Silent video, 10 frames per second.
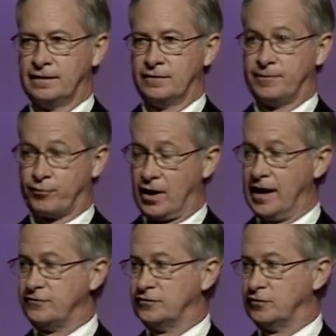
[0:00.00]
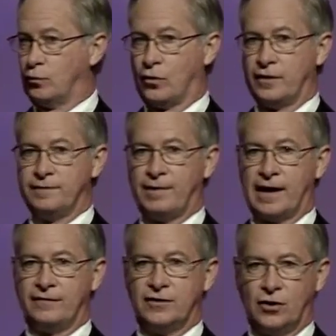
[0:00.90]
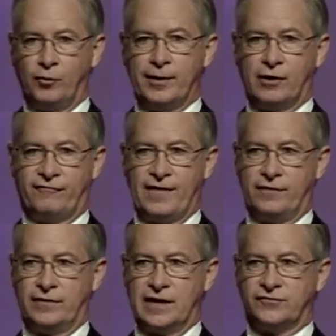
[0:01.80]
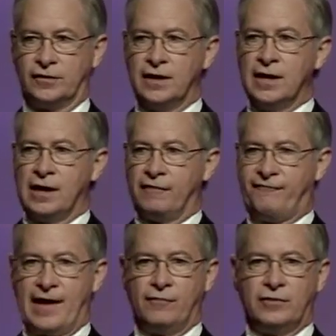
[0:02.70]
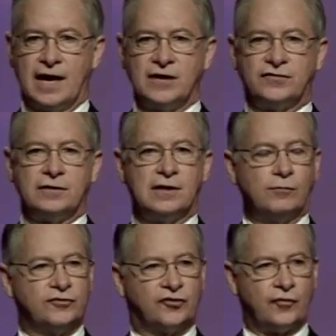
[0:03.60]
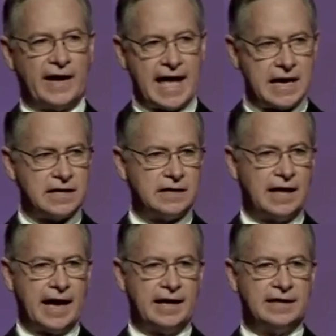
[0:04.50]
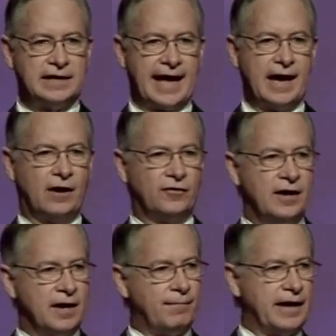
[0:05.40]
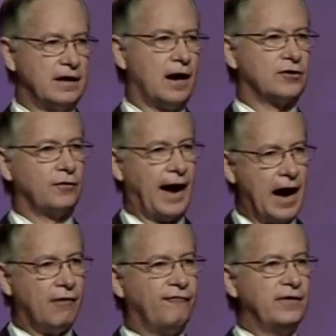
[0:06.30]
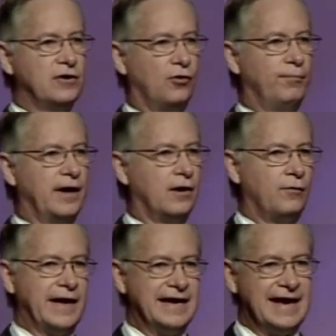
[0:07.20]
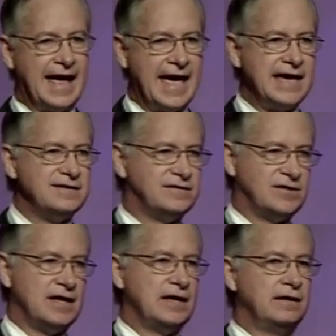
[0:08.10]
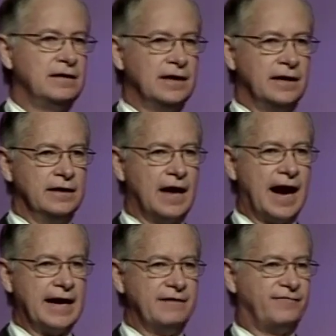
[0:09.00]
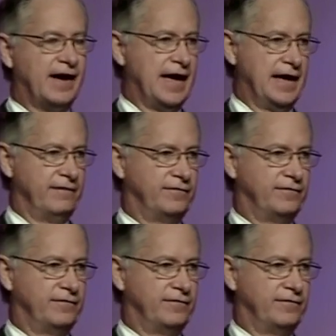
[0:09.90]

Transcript: The prize is awarded by the Nobel Foundation, a foundation that was created and endowed by Dr. Alfred Nobel in 1895.